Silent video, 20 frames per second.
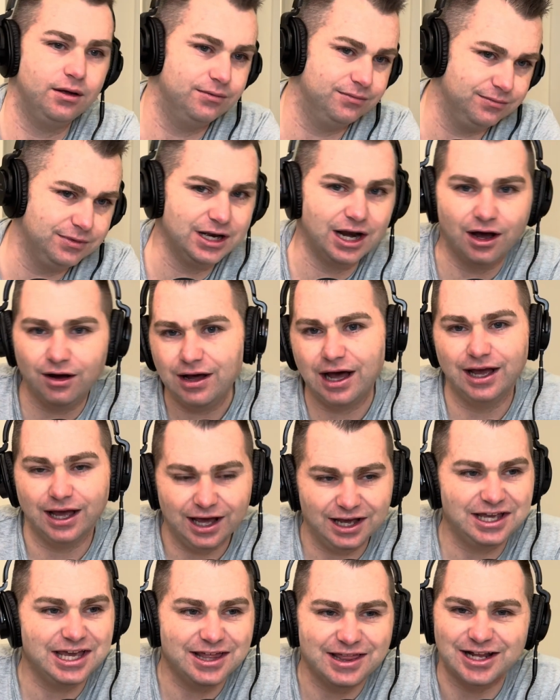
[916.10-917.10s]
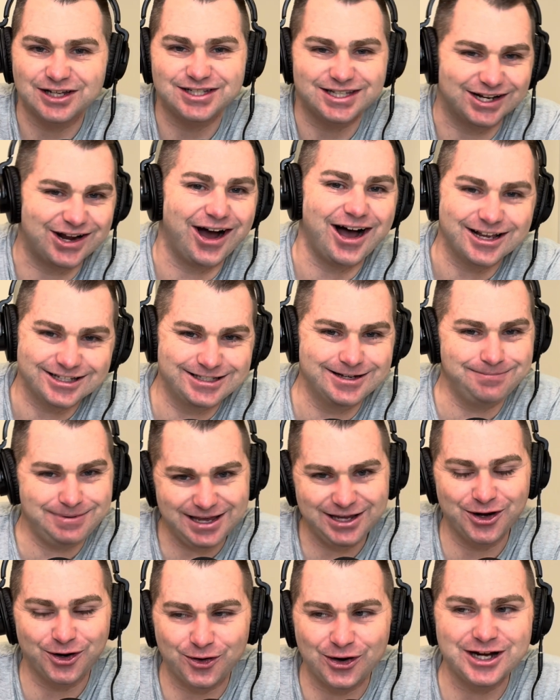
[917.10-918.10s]
again, that's the cost of
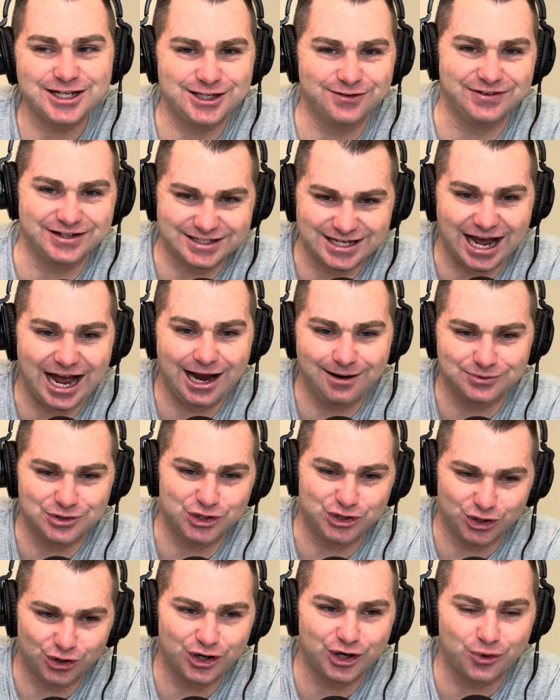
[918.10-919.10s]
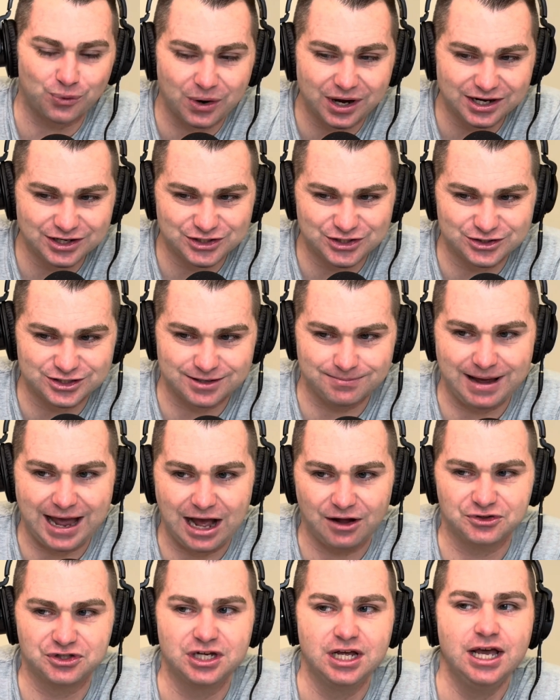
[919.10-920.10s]
being aggressive at times, is you're going to run into some
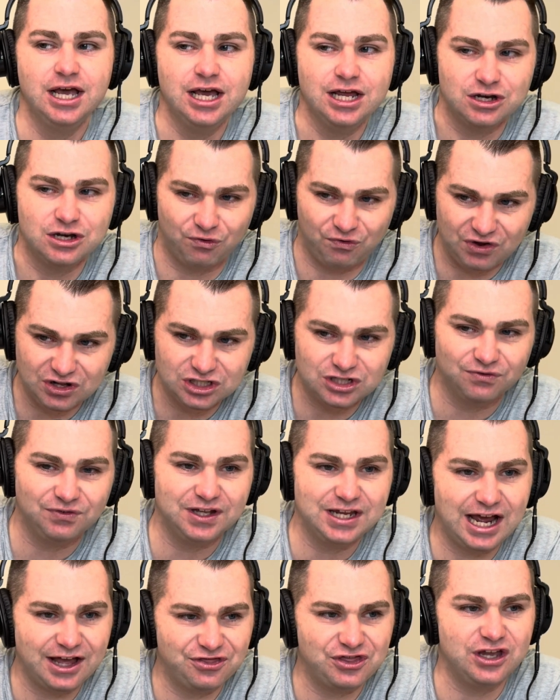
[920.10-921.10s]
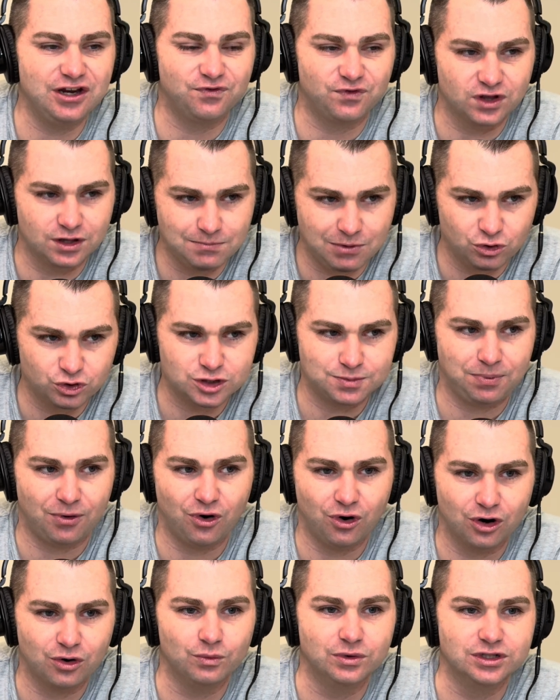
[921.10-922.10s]
outs. Defensively, I think for the most
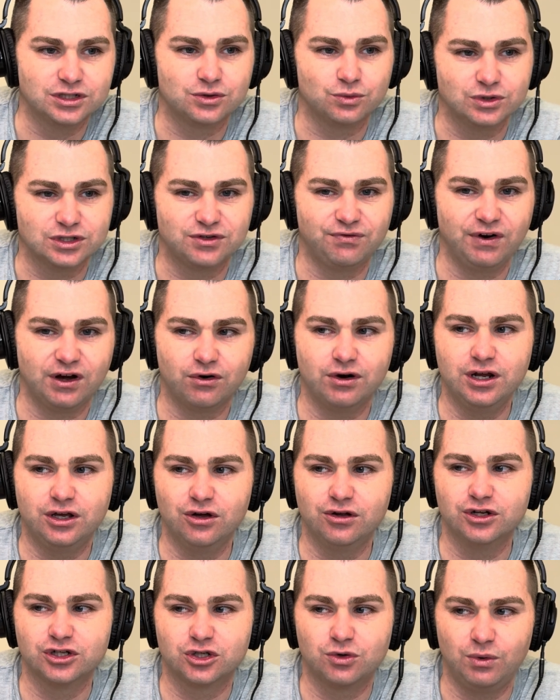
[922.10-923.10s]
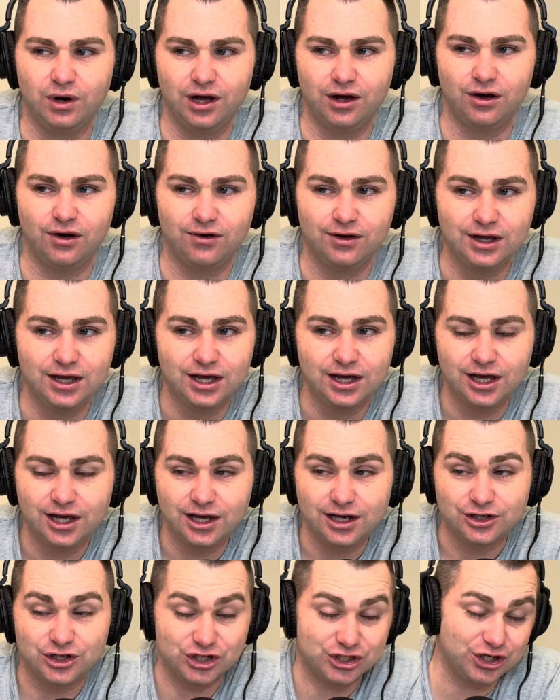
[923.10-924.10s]
part was very good as well.
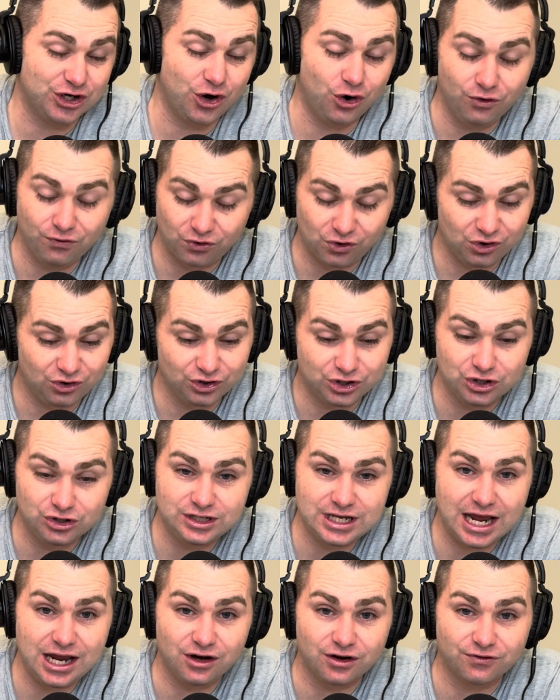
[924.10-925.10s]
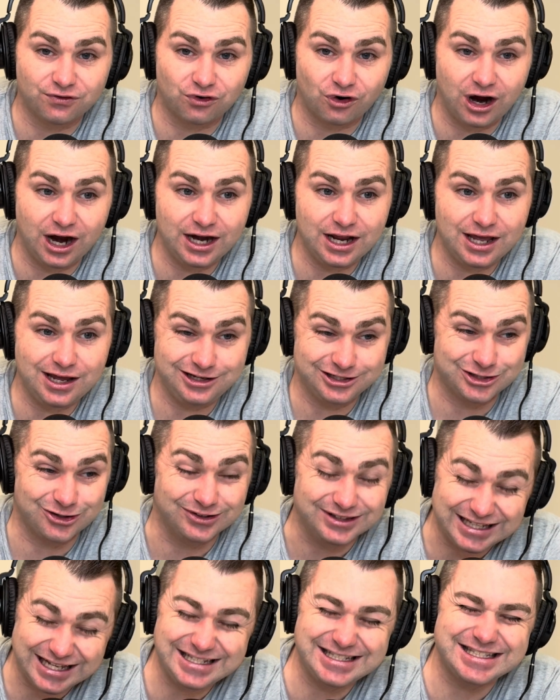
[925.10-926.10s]
Just an overall good day on Friday. So
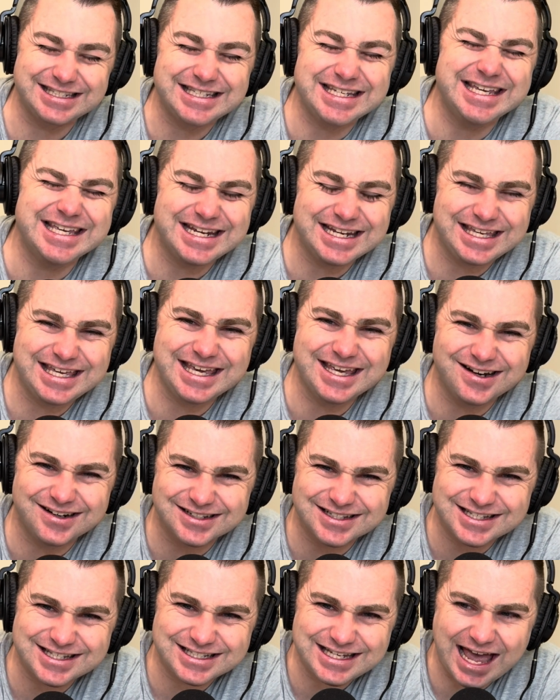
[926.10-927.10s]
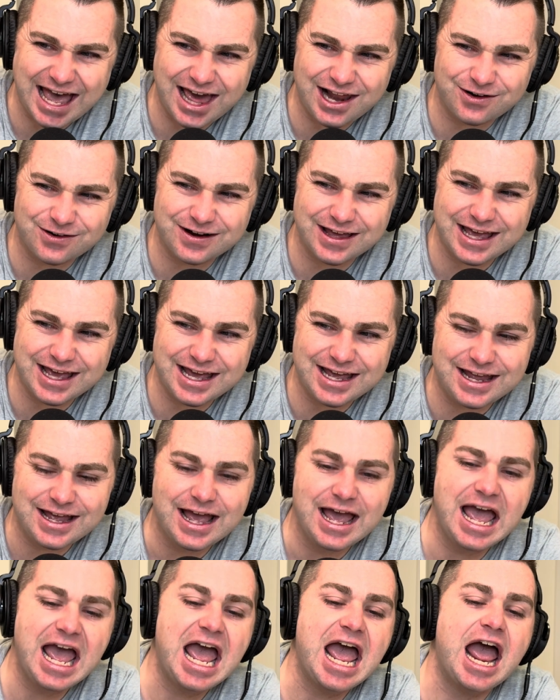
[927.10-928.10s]
let's see it again on Saturday
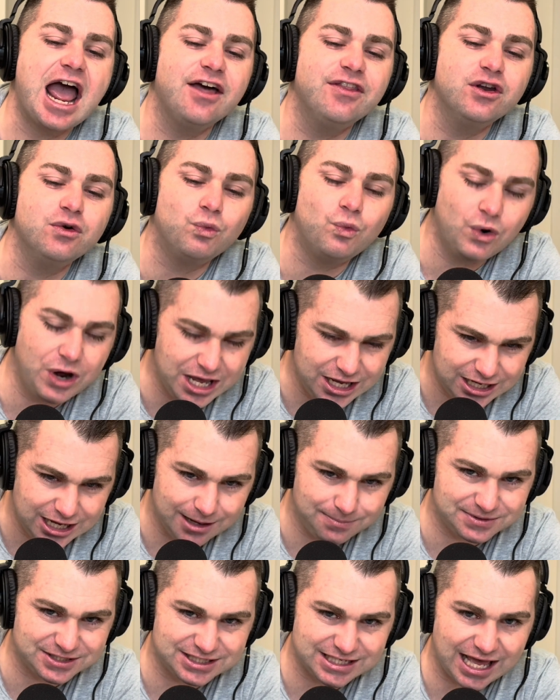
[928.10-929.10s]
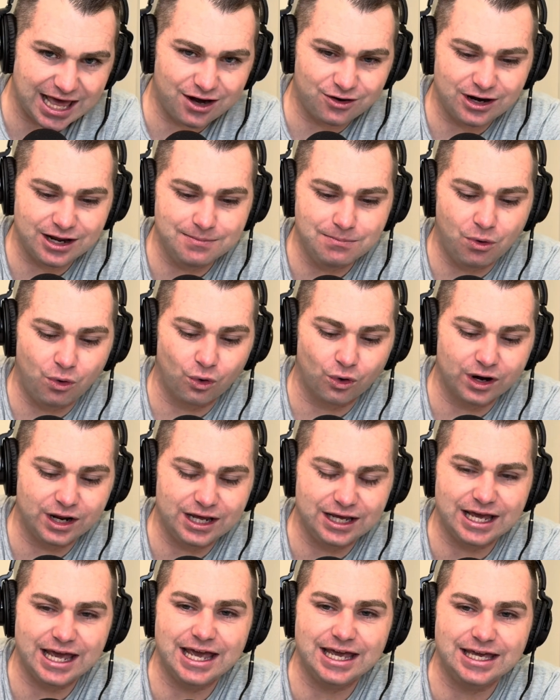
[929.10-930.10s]
and then wake up Saturday
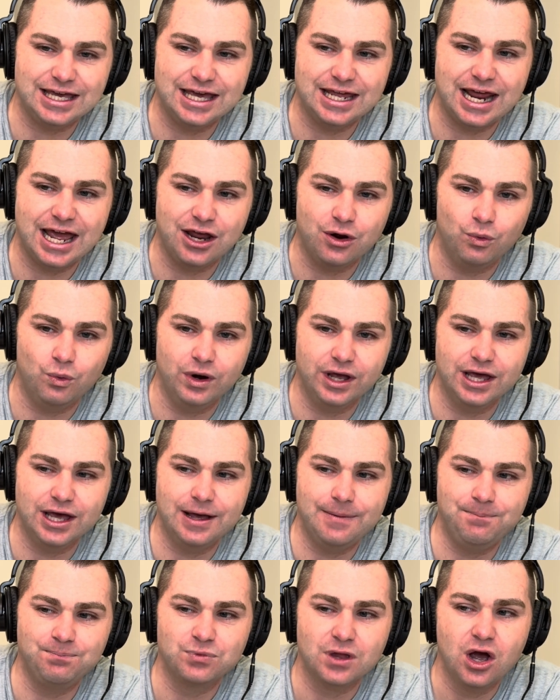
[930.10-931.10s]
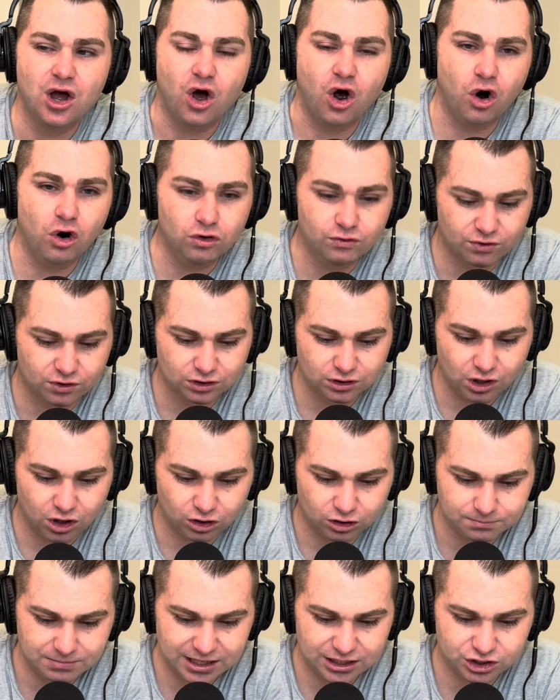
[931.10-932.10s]
morning and get a win over
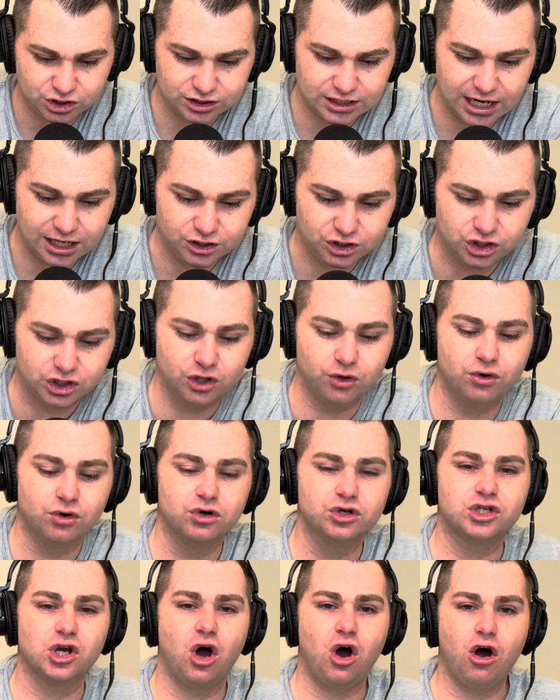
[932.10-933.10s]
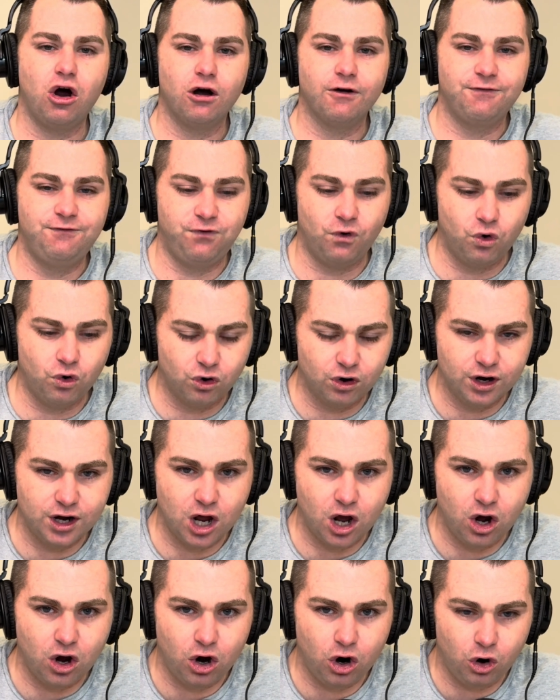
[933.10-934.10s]
Long Beach State. Sooners are
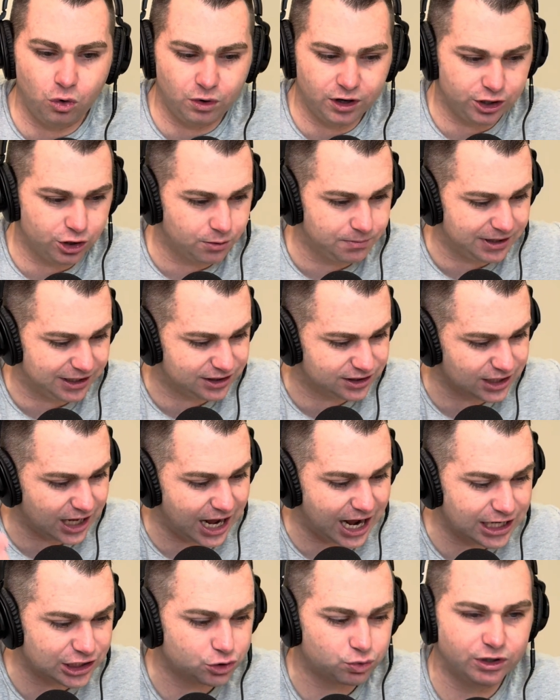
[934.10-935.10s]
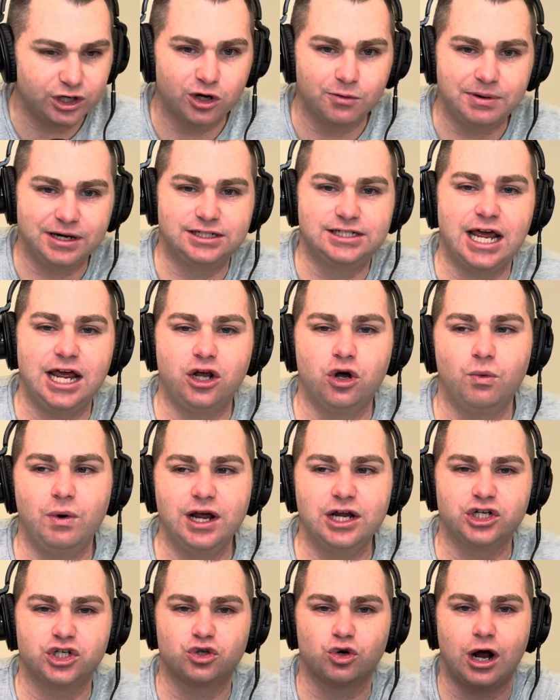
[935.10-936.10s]
4-0. What are your big thoughts? What are your big
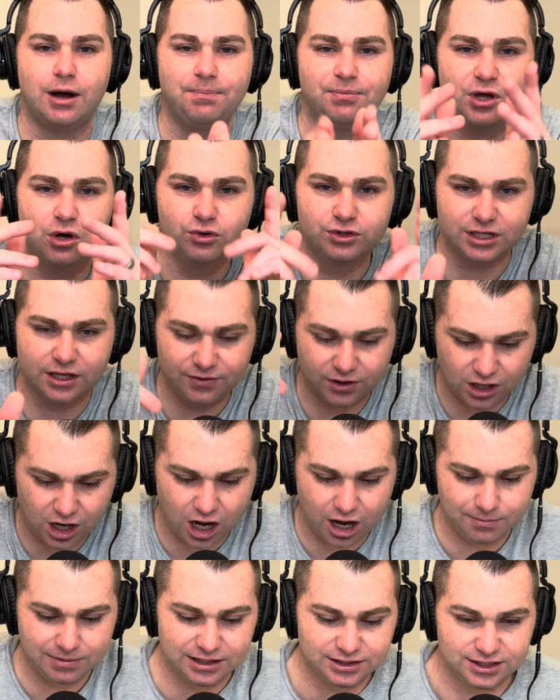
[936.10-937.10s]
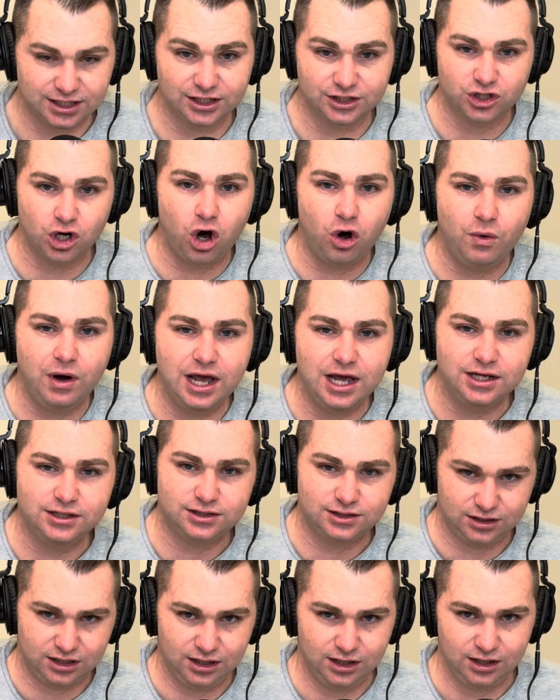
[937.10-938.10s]
takeaways? Drop those in the comments. And as
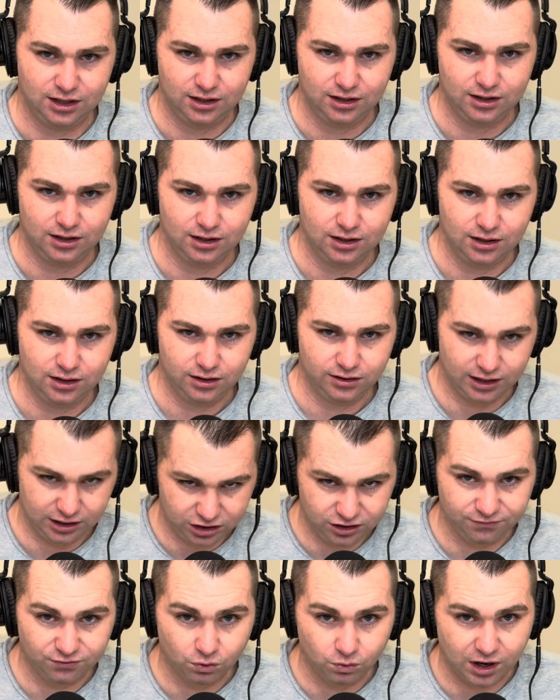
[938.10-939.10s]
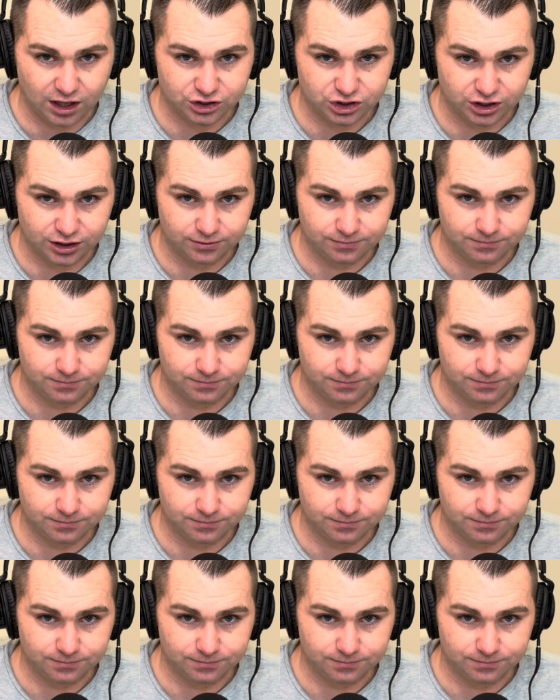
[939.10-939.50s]
always, thank you for watching.